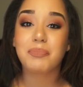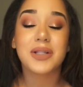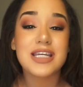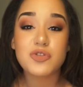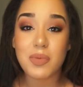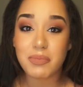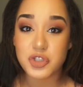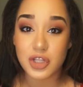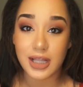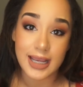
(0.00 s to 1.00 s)
Please remember
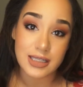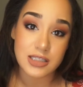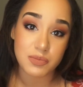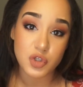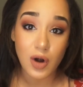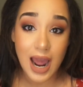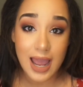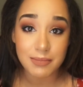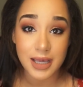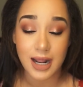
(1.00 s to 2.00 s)
to like and
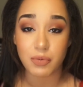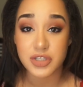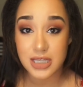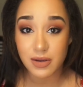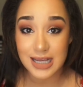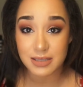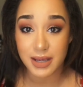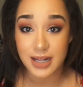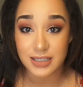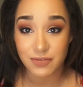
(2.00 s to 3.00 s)
subscribe, and I will see you guys in
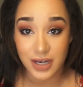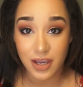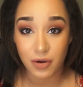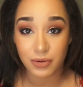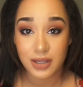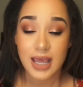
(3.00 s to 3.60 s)
my next video.